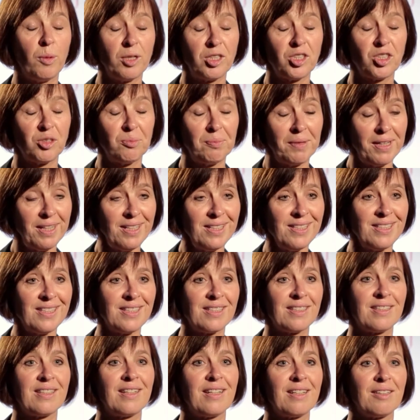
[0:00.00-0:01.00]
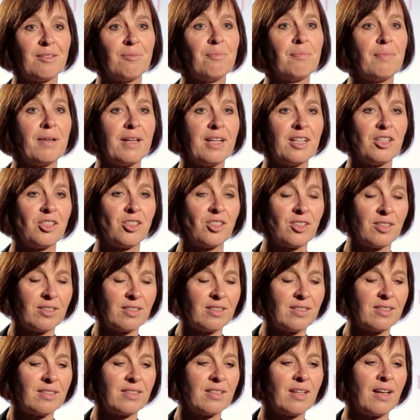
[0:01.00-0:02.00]
which means that
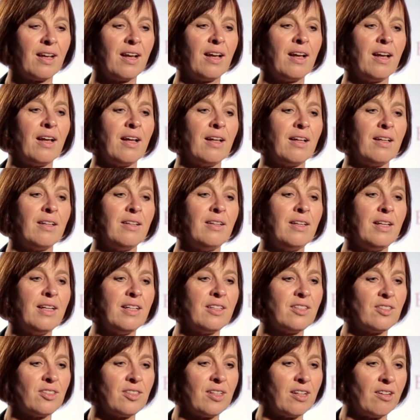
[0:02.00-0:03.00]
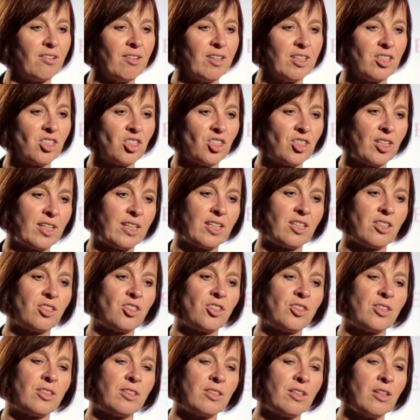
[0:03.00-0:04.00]
patients need their
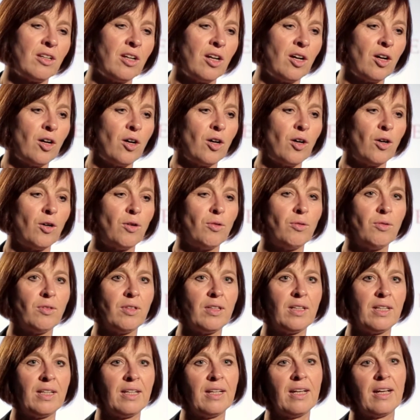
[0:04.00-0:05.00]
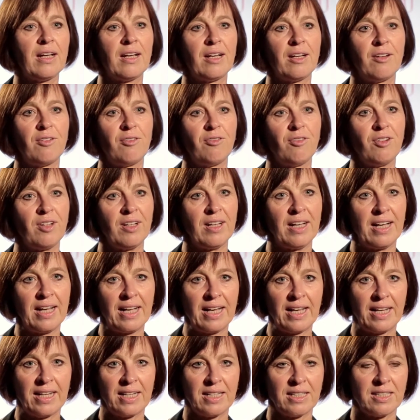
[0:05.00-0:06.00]
injection only every
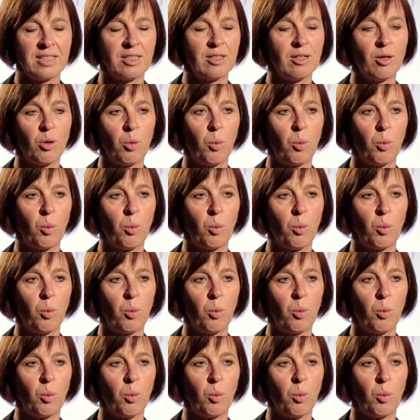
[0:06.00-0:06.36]
8